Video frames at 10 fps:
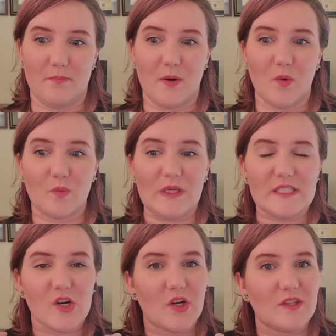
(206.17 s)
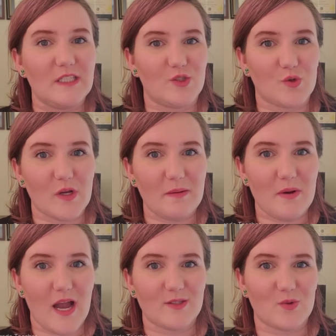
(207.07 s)
But when we started these
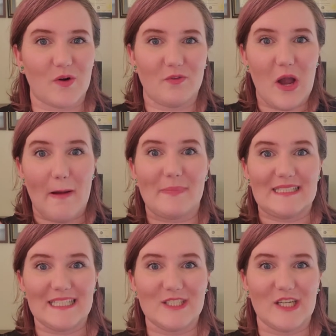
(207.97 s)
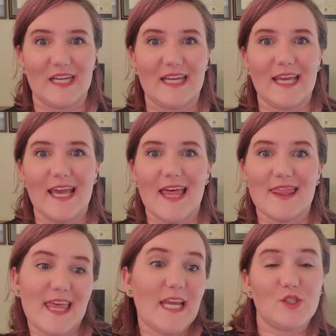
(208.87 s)
DreamBox sort of competition,
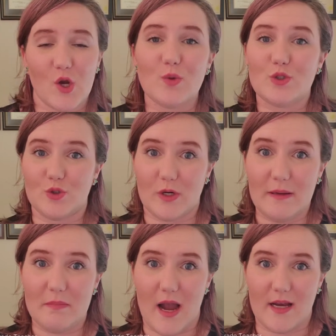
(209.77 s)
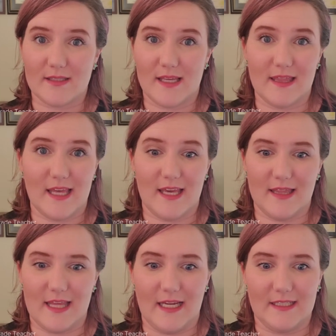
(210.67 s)
they chose DreamBox, and
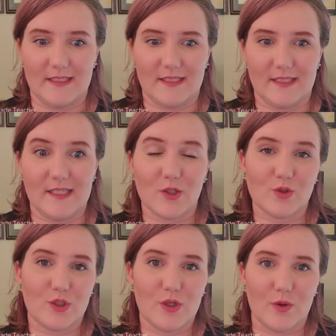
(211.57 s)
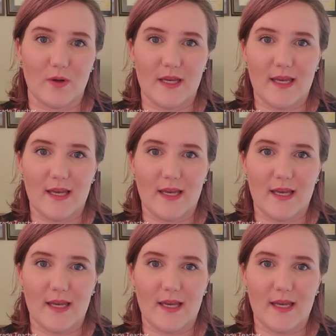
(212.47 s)
they still do.